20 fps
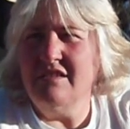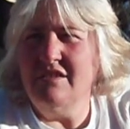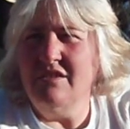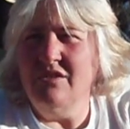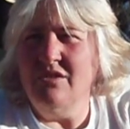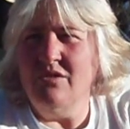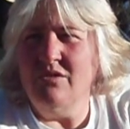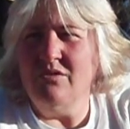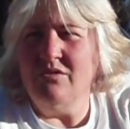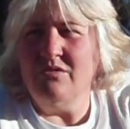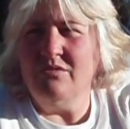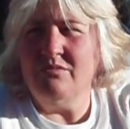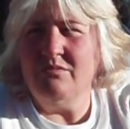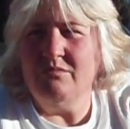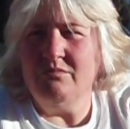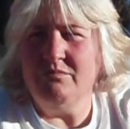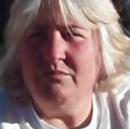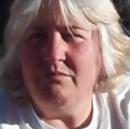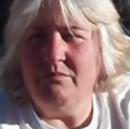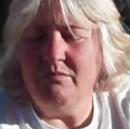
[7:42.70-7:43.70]
you know,
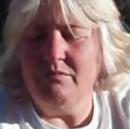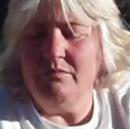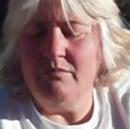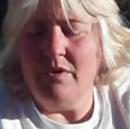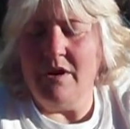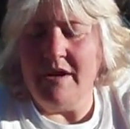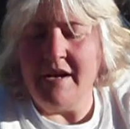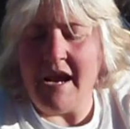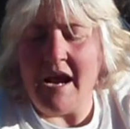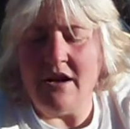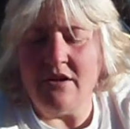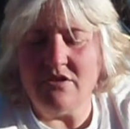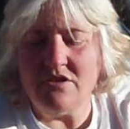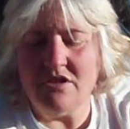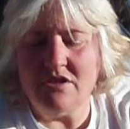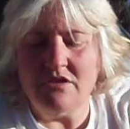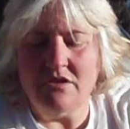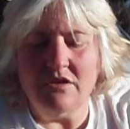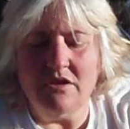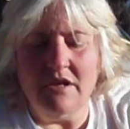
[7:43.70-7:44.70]

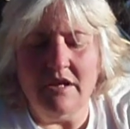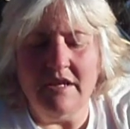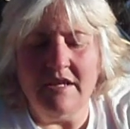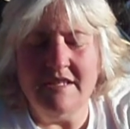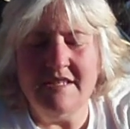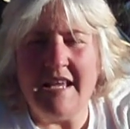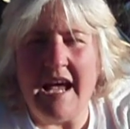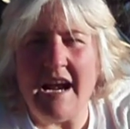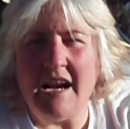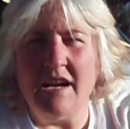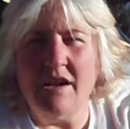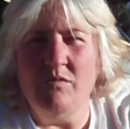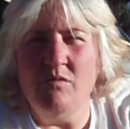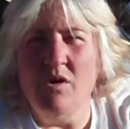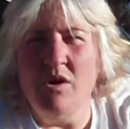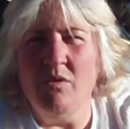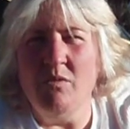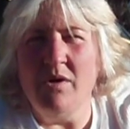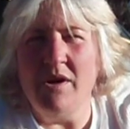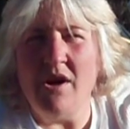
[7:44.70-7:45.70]
announce exactly
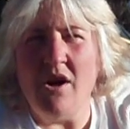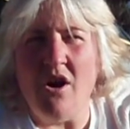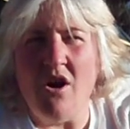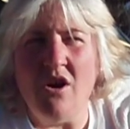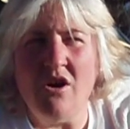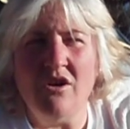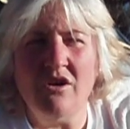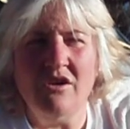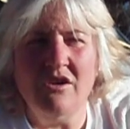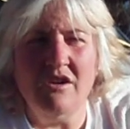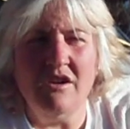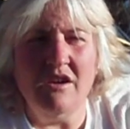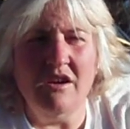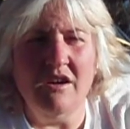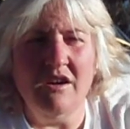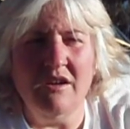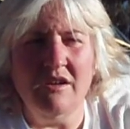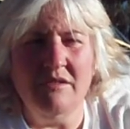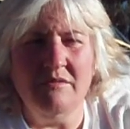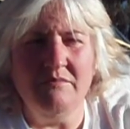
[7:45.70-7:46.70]
where we are
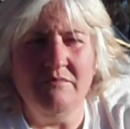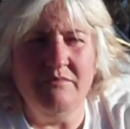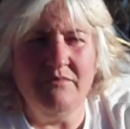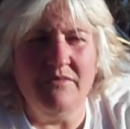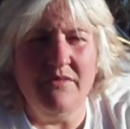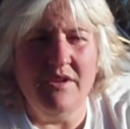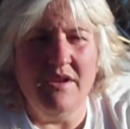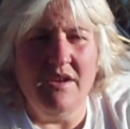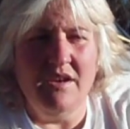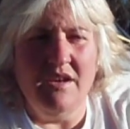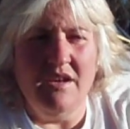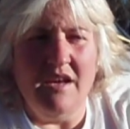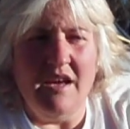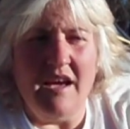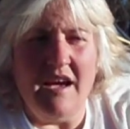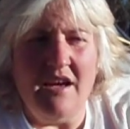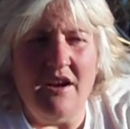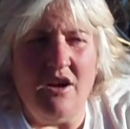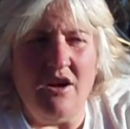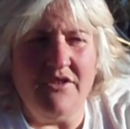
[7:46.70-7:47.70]

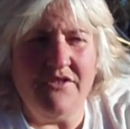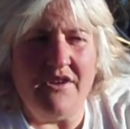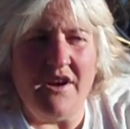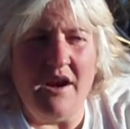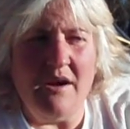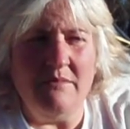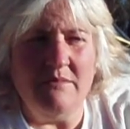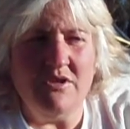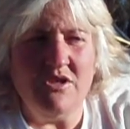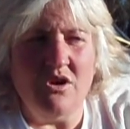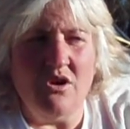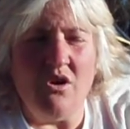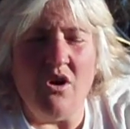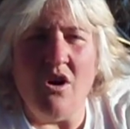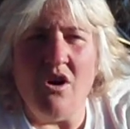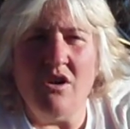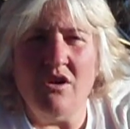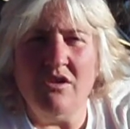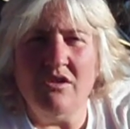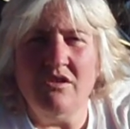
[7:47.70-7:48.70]
at all times. There
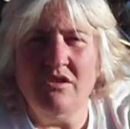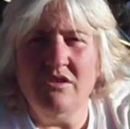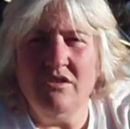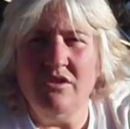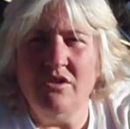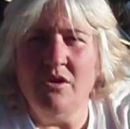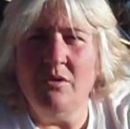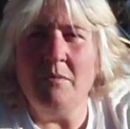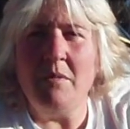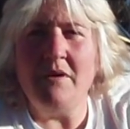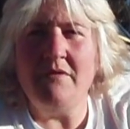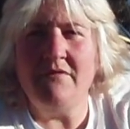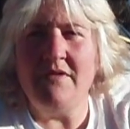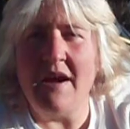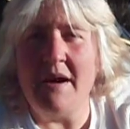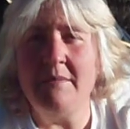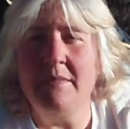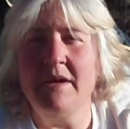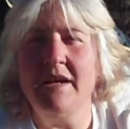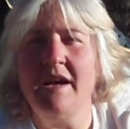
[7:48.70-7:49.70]
are, you know, my
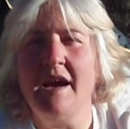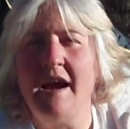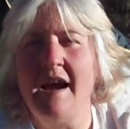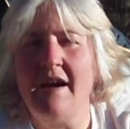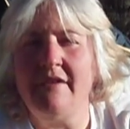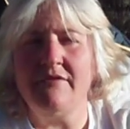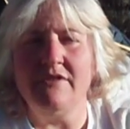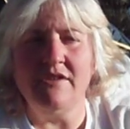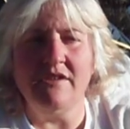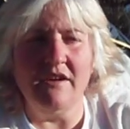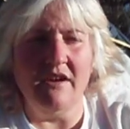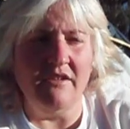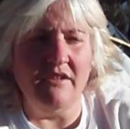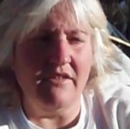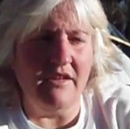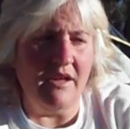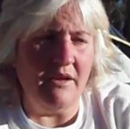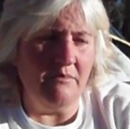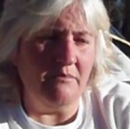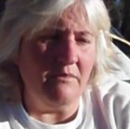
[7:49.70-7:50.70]
family, I have to tell
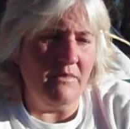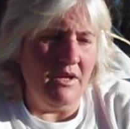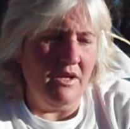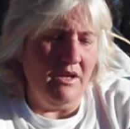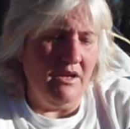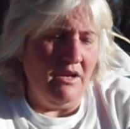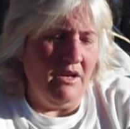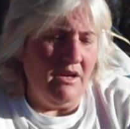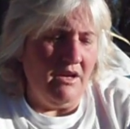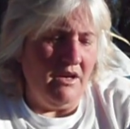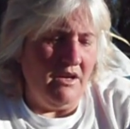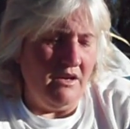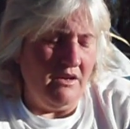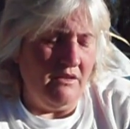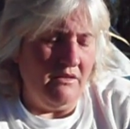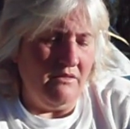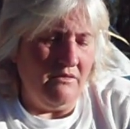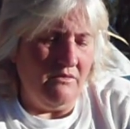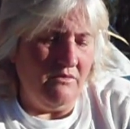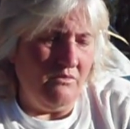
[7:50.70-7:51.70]
them
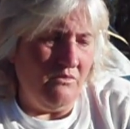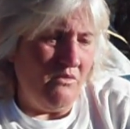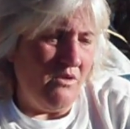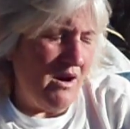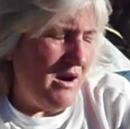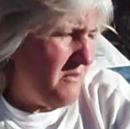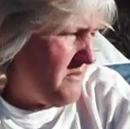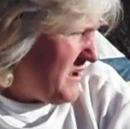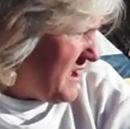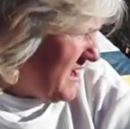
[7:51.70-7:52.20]
where I'm